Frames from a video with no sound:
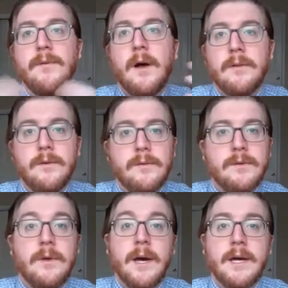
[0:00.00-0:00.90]

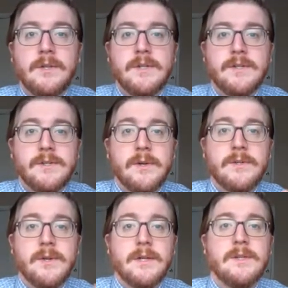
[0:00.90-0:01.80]
followed Jesus
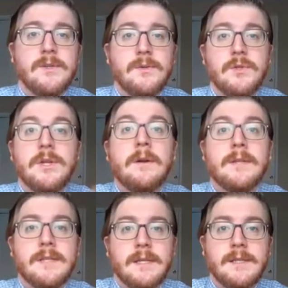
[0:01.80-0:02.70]
are starting to
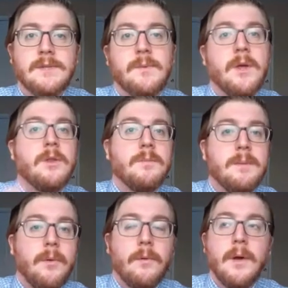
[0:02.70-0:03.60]
share these ideas with other
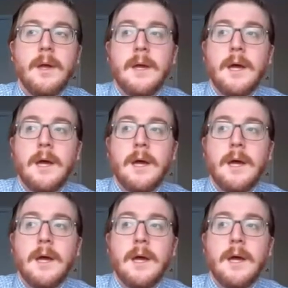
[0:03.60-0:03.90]
people,